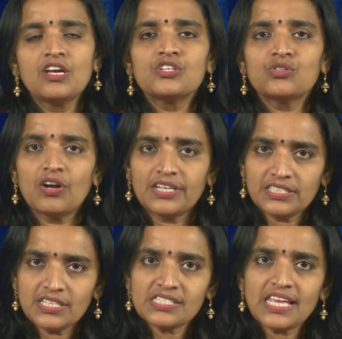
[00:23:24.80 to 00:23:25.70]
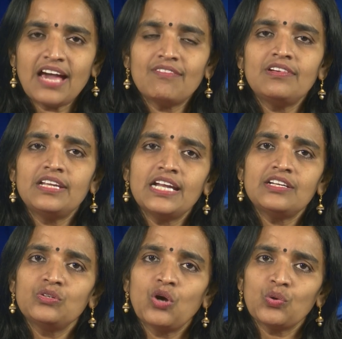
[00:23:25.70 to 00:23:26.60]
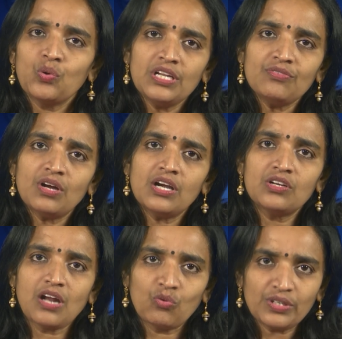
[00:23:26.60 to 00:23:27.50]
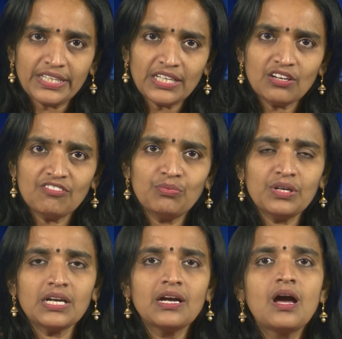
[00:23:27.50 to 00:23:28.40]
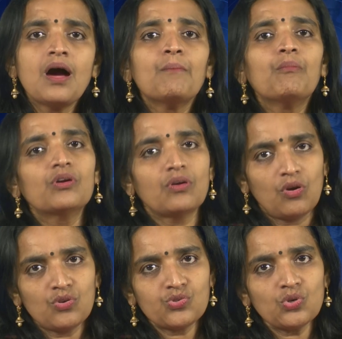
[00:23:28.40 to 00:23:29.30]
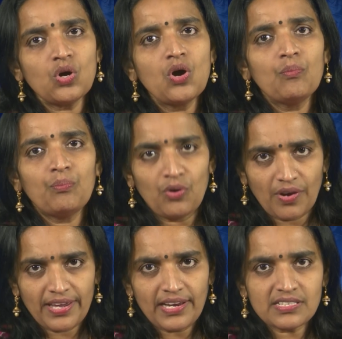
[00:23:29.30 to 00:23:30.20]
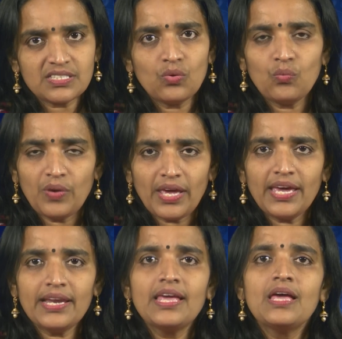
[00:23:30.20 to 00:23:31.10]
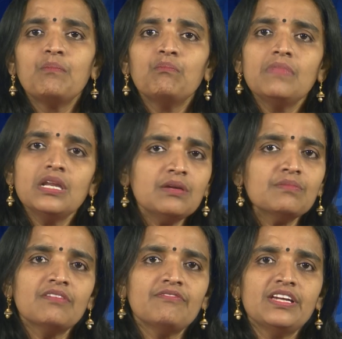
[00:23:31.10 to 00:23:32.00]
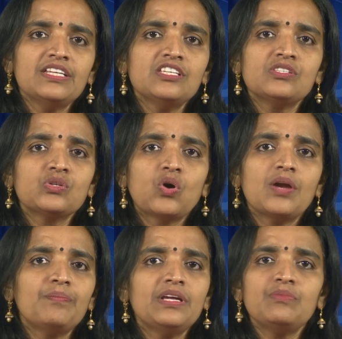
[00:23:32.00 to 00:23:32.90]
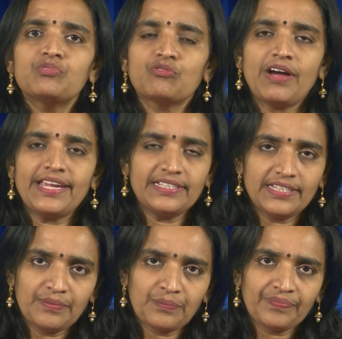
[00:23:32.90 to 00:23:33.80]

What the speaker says: Shortages have led not only for touting of work, but also pockets where minimum wage is not being provided.